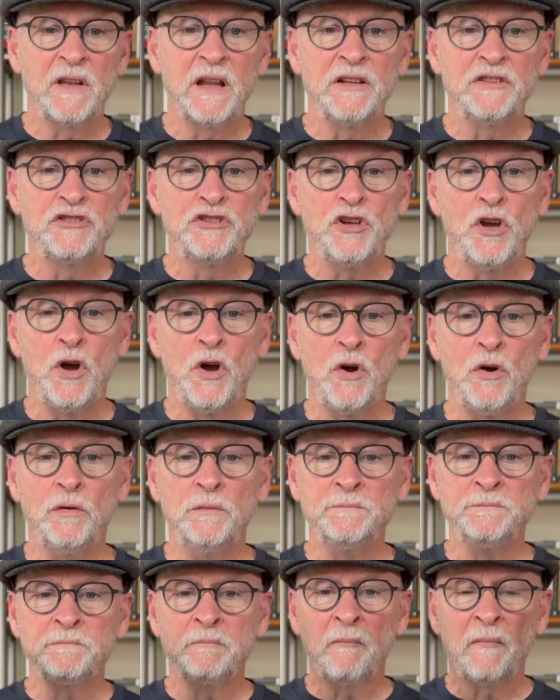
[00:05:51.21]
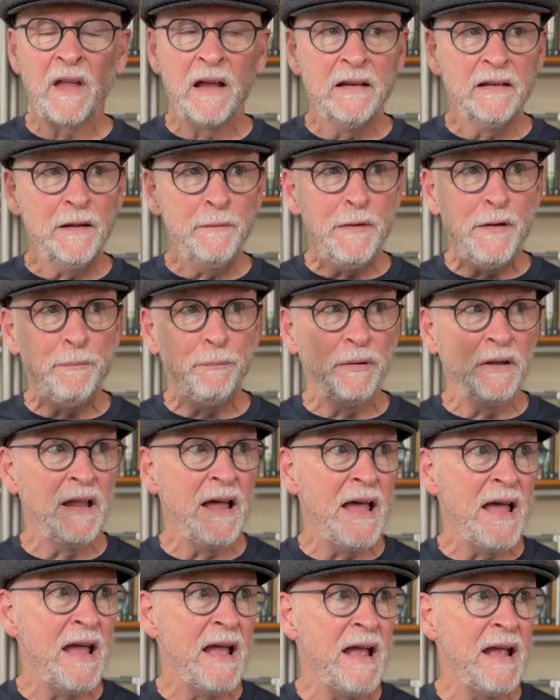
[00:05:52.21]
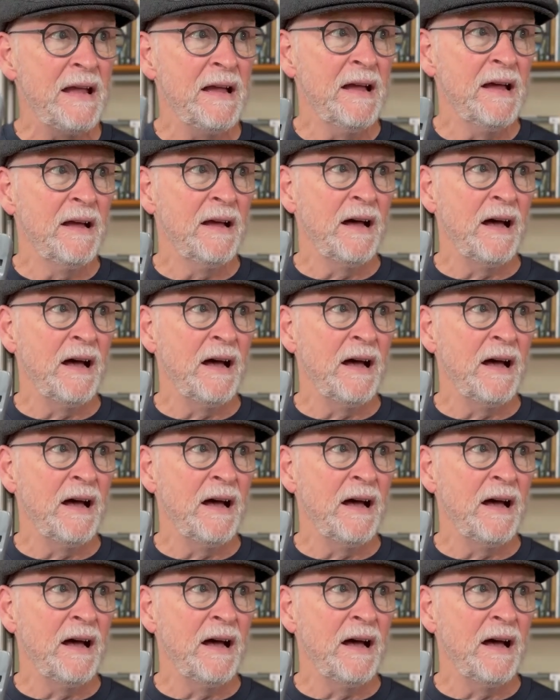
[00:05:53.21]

So let me play